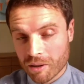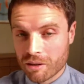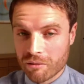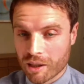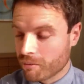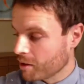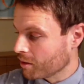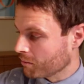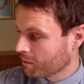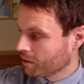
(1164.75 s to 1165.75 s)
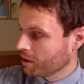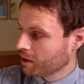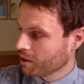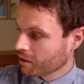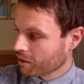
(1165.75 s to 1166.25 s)

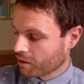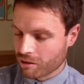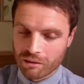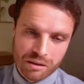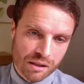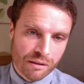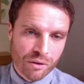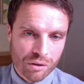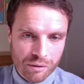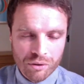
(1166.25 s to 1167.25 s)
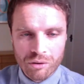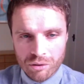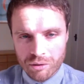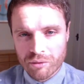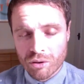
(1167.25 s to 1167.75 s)
Because, like I said, I've not got
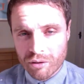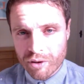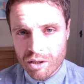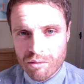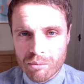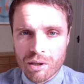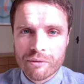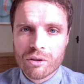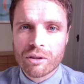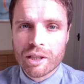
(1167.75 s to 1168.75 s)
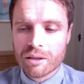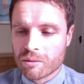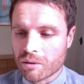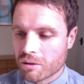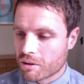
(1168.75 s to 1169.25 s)
the first one, but I've got Elite
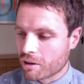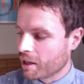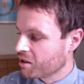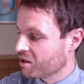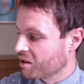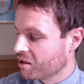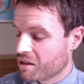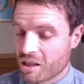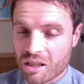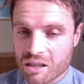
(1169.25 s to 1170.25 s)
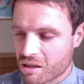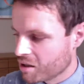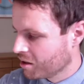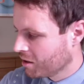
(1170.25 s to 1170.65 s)
Squad. So that's the C's.